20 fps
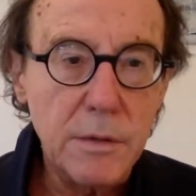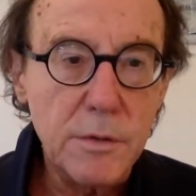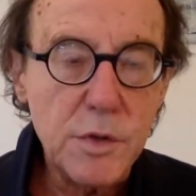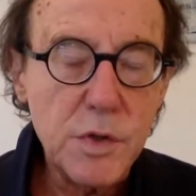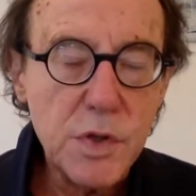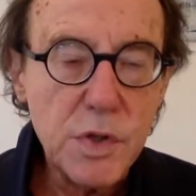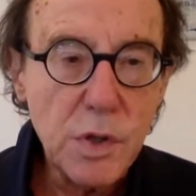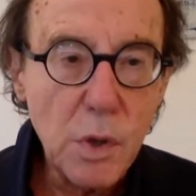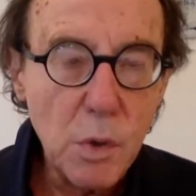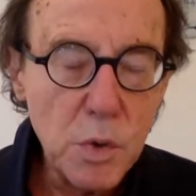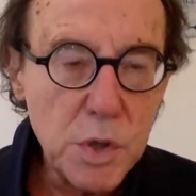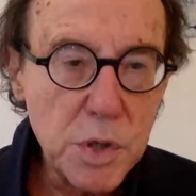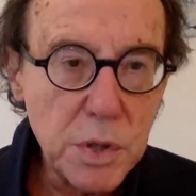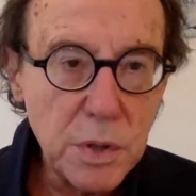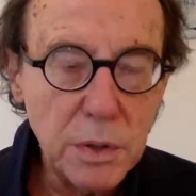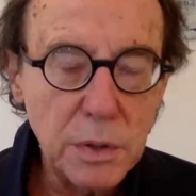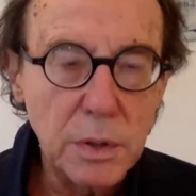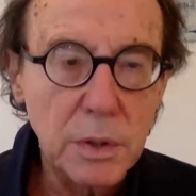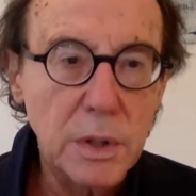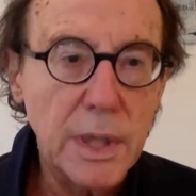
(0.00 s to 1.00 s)

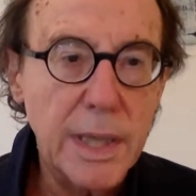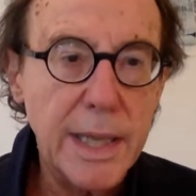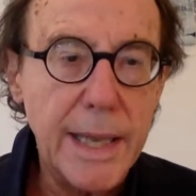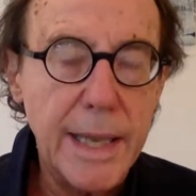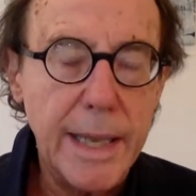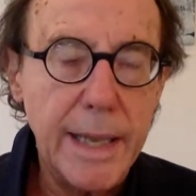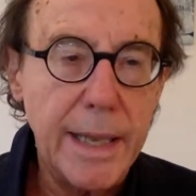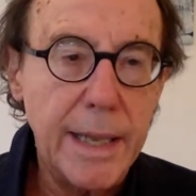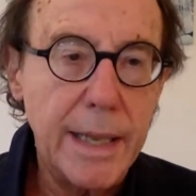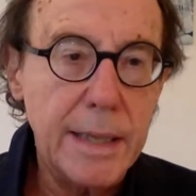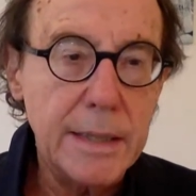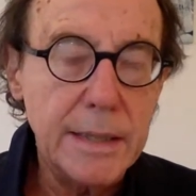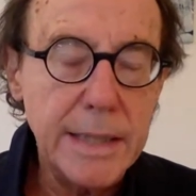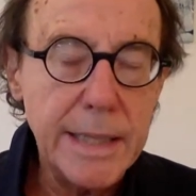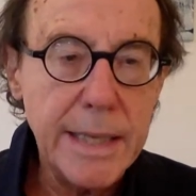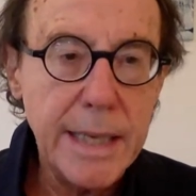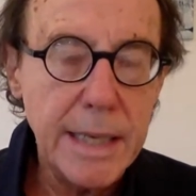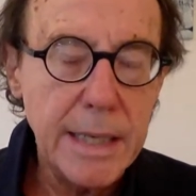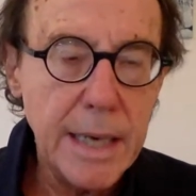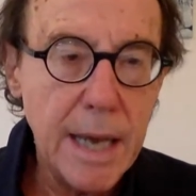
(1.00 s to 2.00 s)
social and
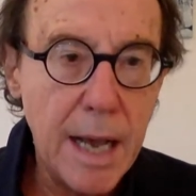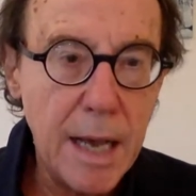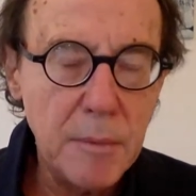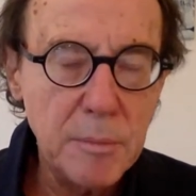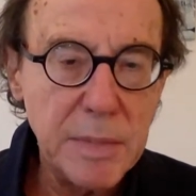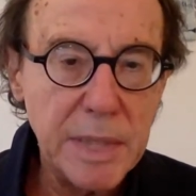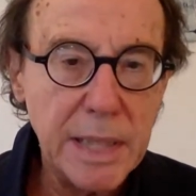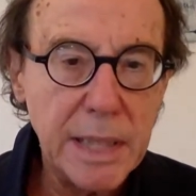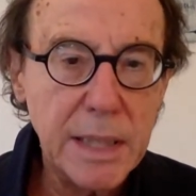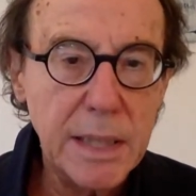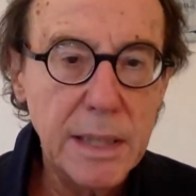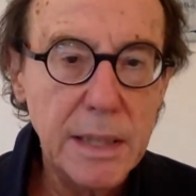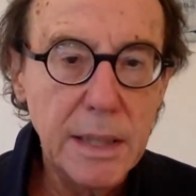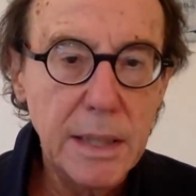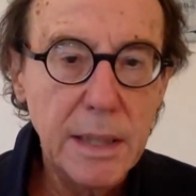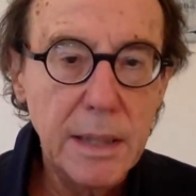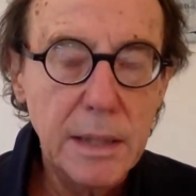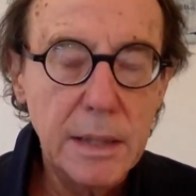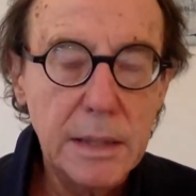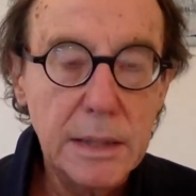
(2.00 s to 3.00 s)
economic
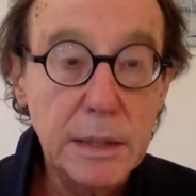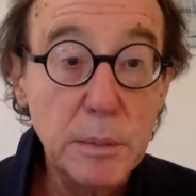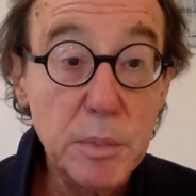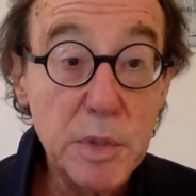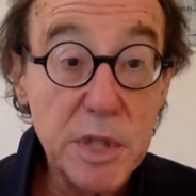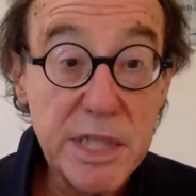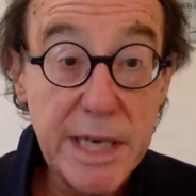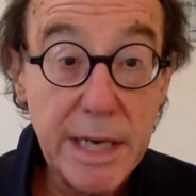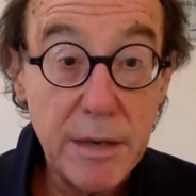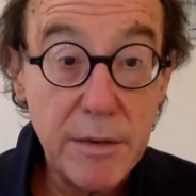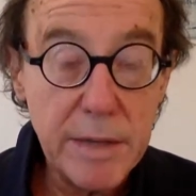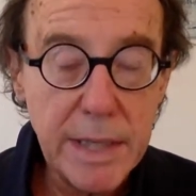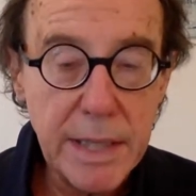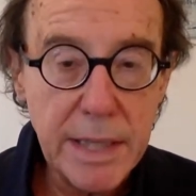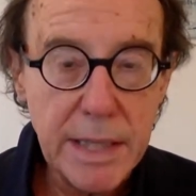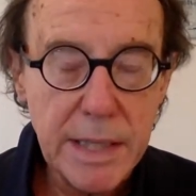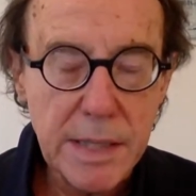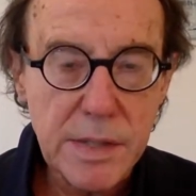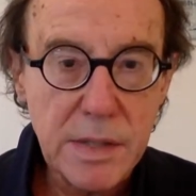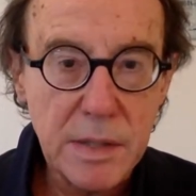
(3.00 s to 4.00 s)

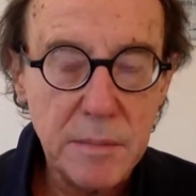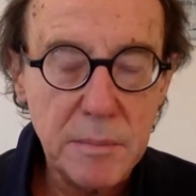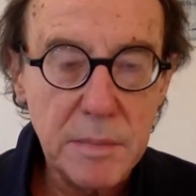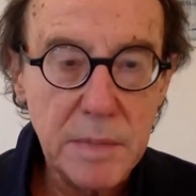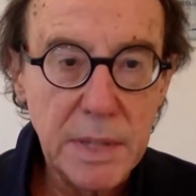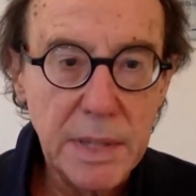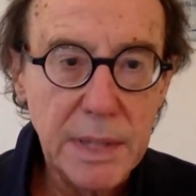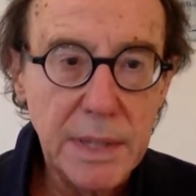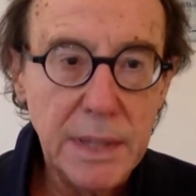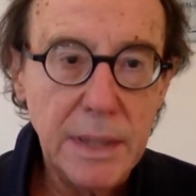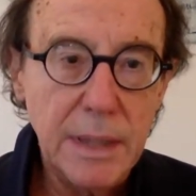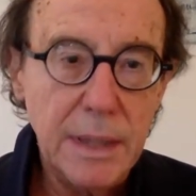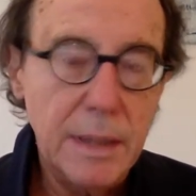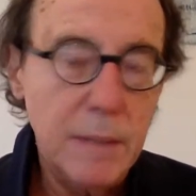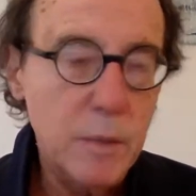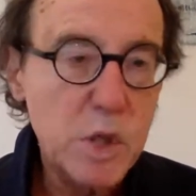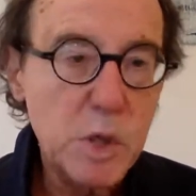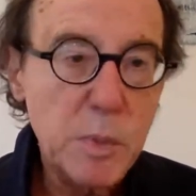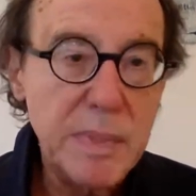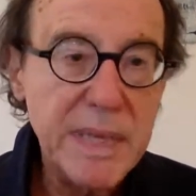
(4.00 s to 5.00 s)
libertarianism,
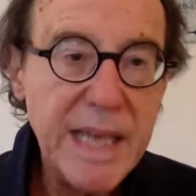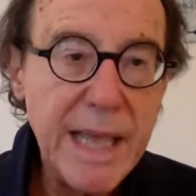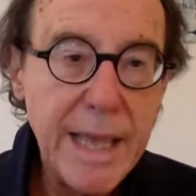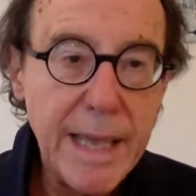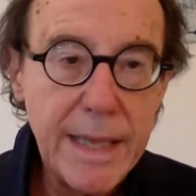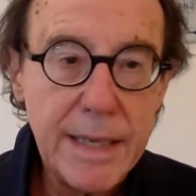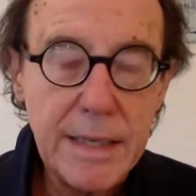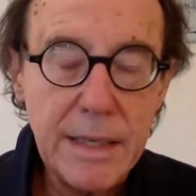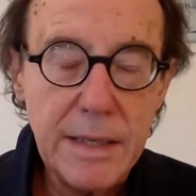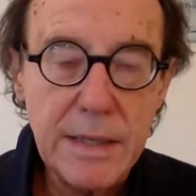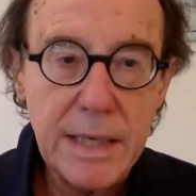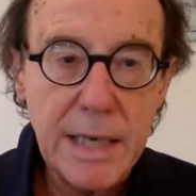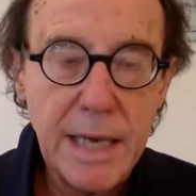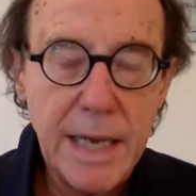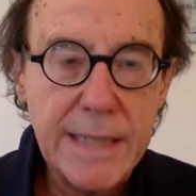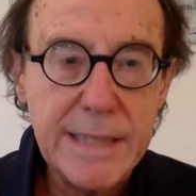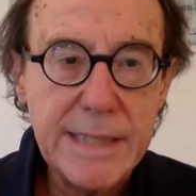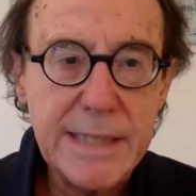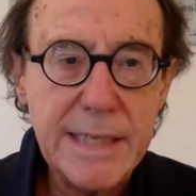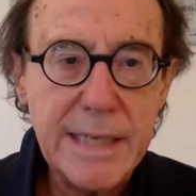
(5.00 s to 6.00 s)
which began in the
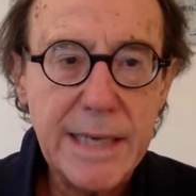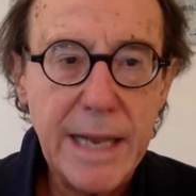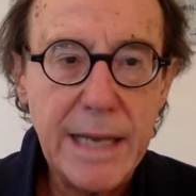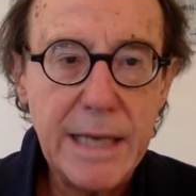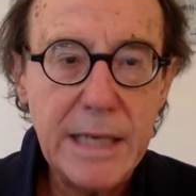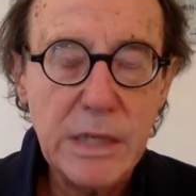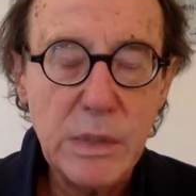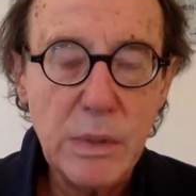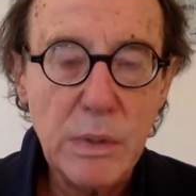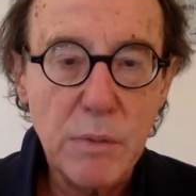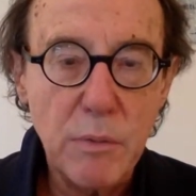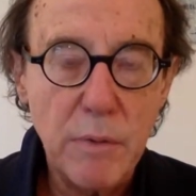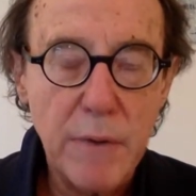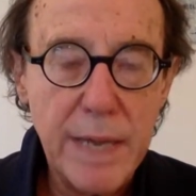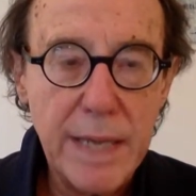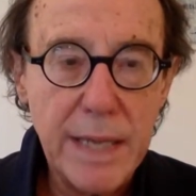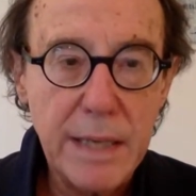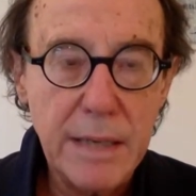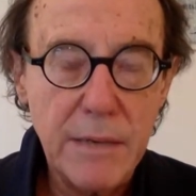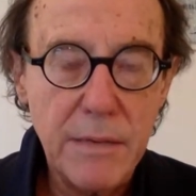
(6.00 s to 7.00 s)
1980s with
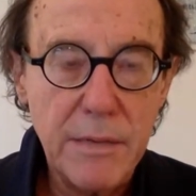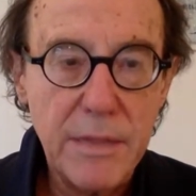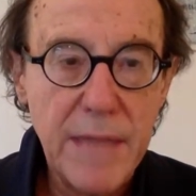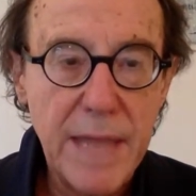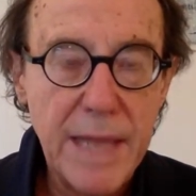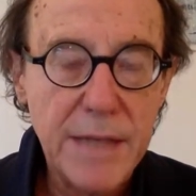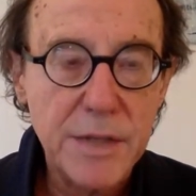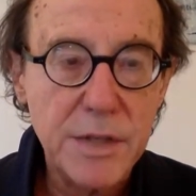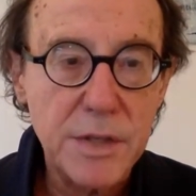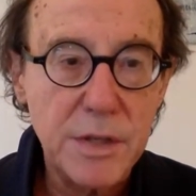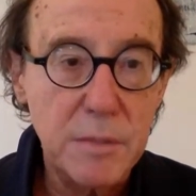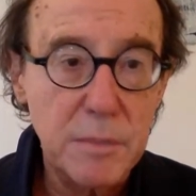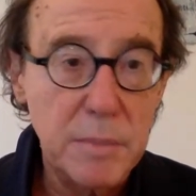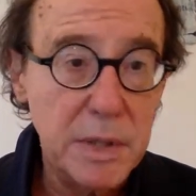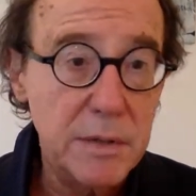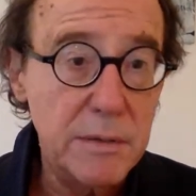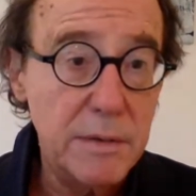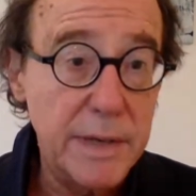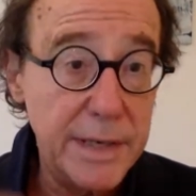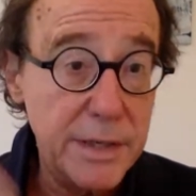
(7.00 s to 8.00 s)
Reagan and Thatcher,
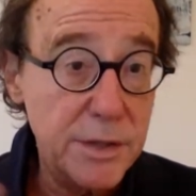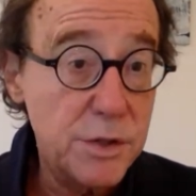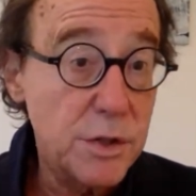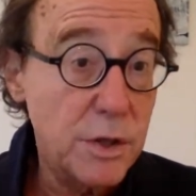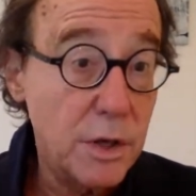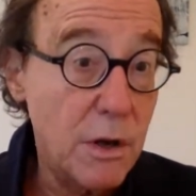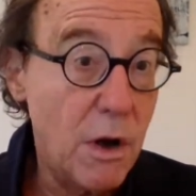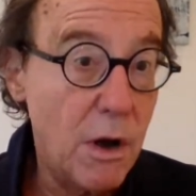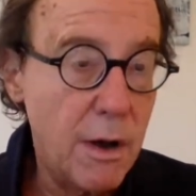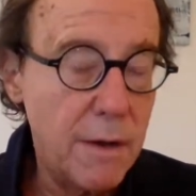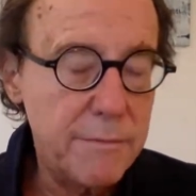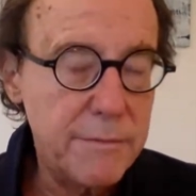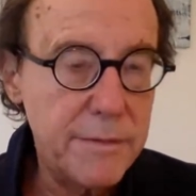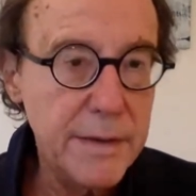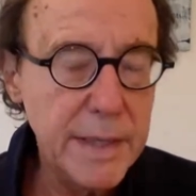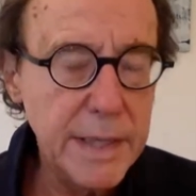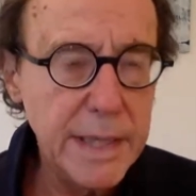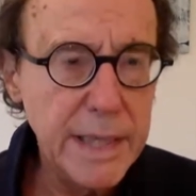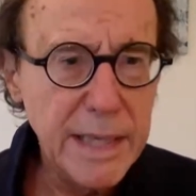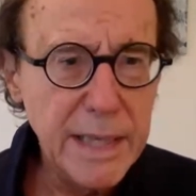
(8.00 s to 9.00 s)
but then took off